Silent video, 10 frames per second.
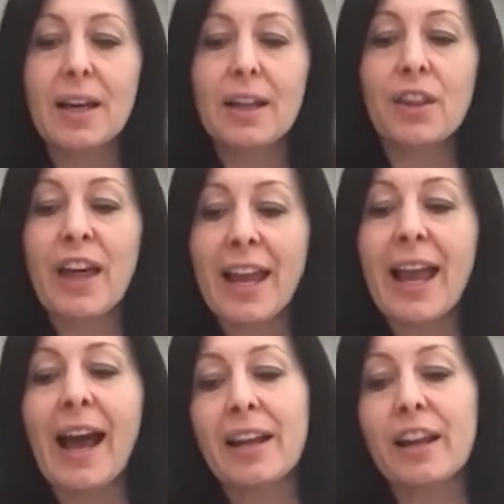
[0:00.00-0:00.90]
they
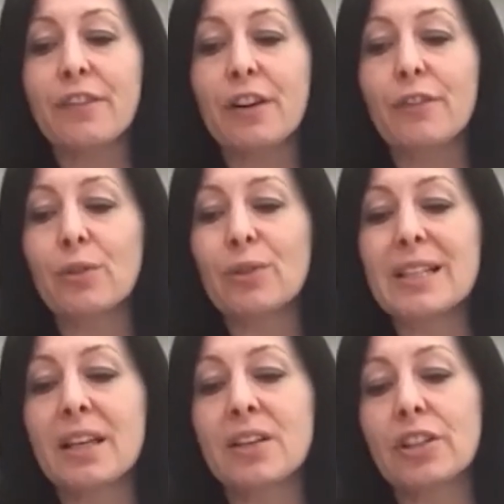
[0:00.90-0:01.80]
and Ava have all
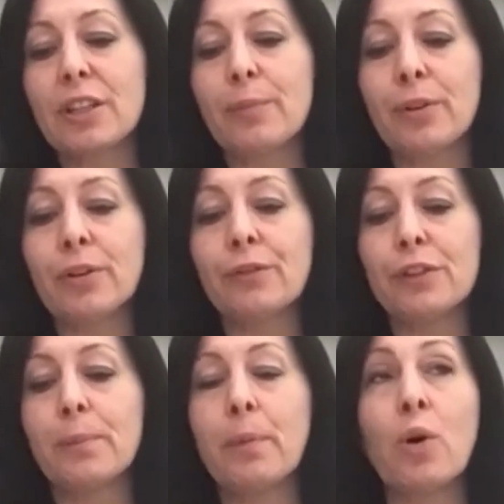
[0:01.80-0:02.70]
essentially
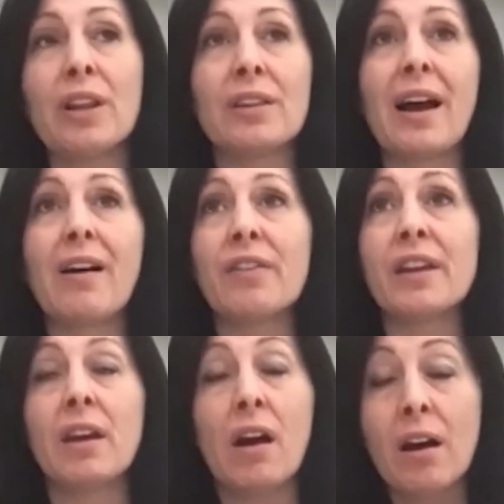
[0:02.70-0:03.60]
proved the point that
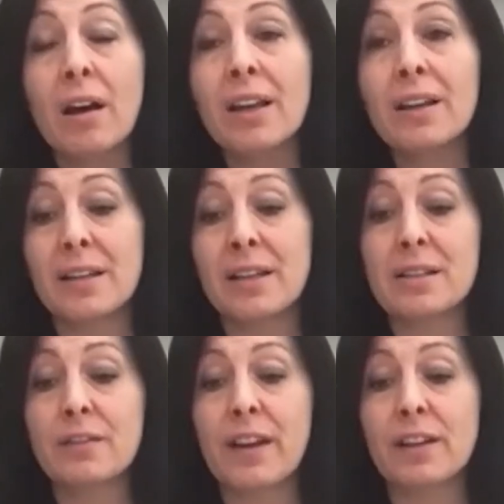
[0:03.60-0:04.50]
the earlier the
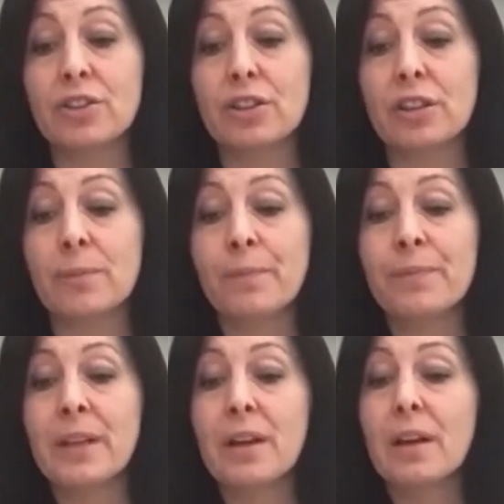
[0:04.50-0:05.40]
intervention,
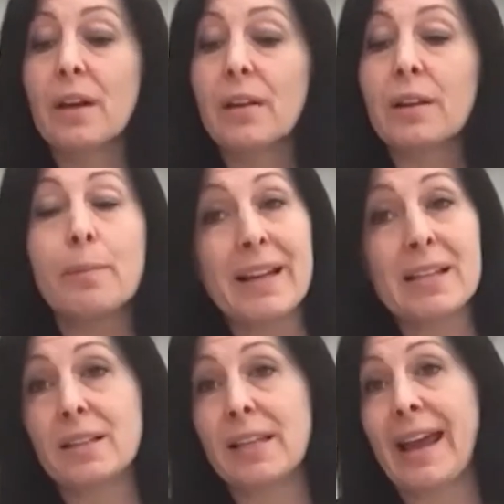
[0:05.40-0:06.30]
the better
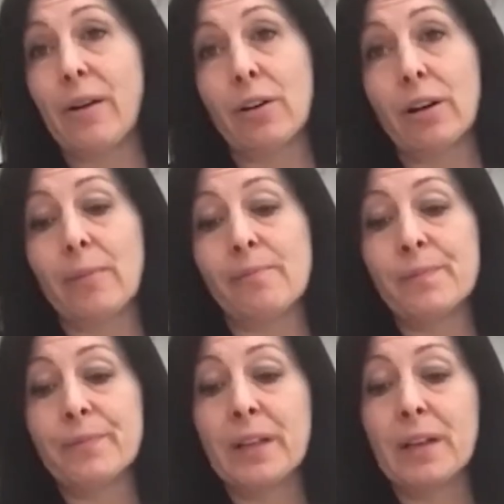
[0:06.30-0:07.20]
the
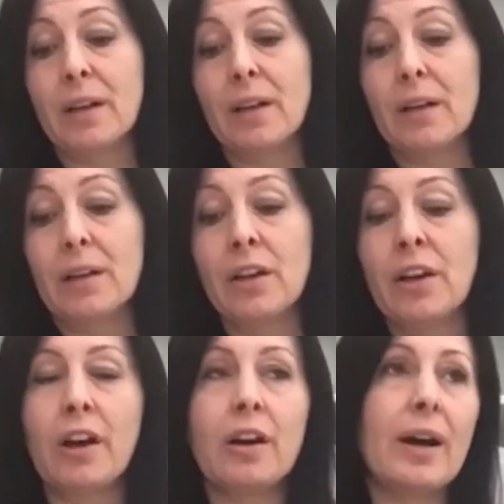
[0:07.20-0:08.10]
outcome. You
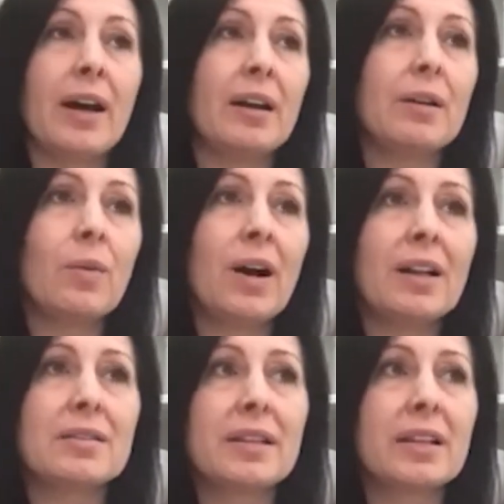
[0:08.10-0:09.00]
know, and
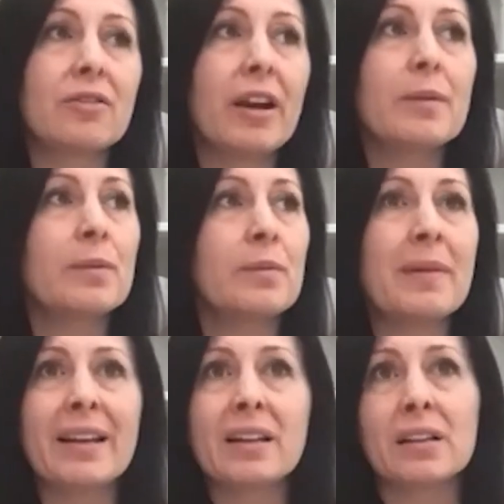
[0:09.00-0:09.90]
whilst incredible
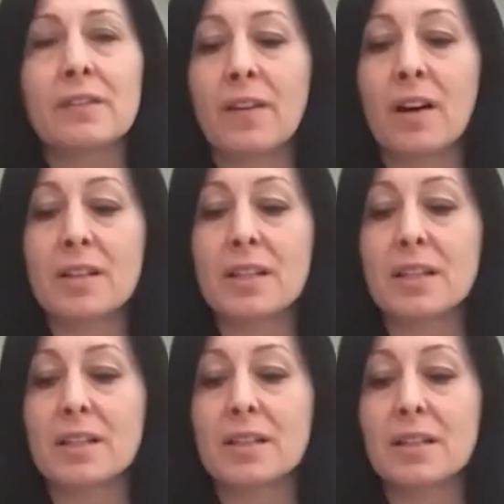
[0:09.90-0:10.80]
medical
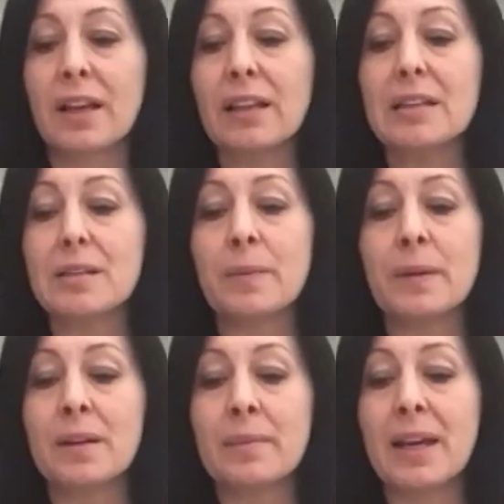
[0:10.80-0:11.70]
advances like this are
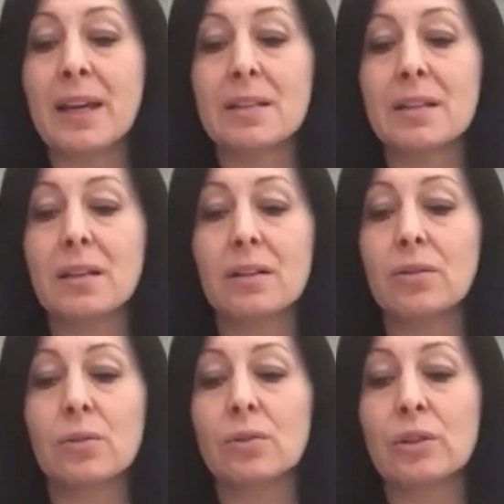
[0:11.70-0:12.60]
being made
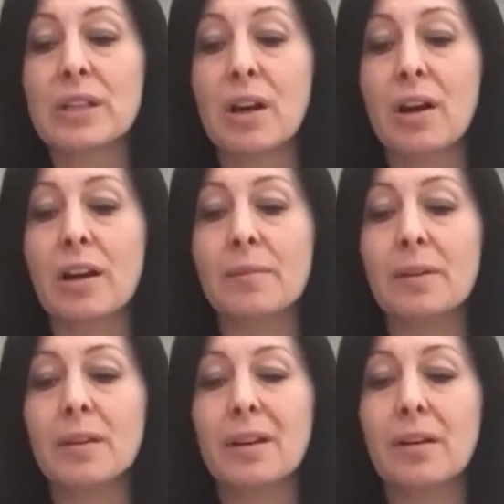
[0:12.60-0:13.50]
all the time,
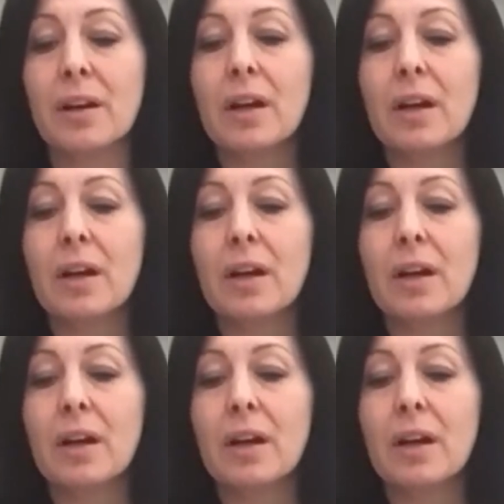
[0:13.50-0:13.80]
you know,